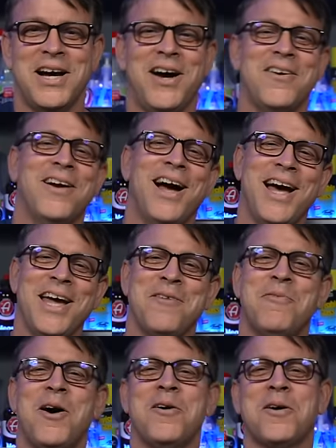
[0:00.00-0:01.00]
All right,
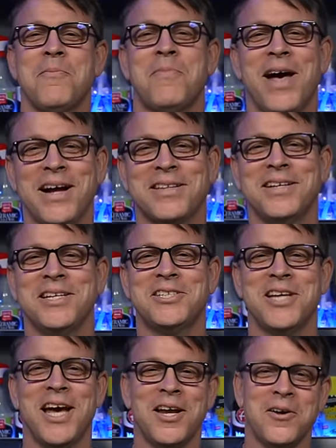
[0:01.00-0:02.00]
welcome back to the
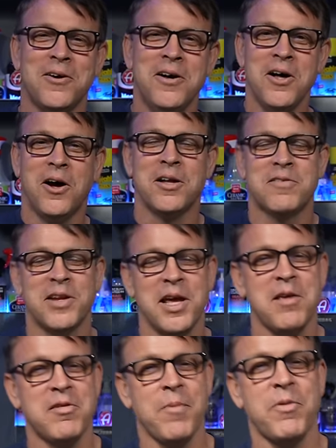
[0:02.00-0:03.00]
channel. On
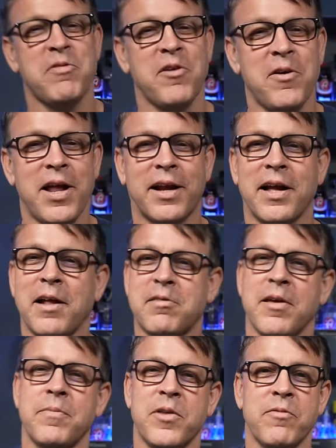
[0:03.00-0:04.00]
today's episode, I got
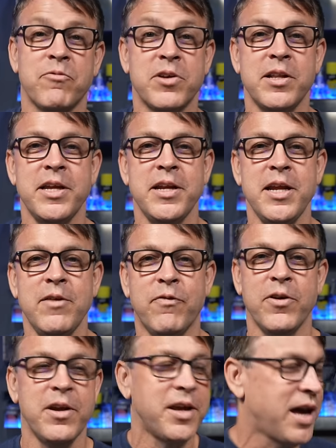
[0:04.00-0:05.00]
something really neat for
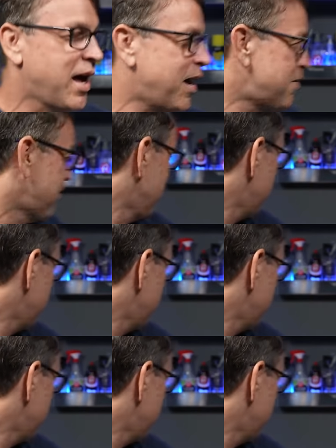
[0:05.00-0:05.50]
you guys.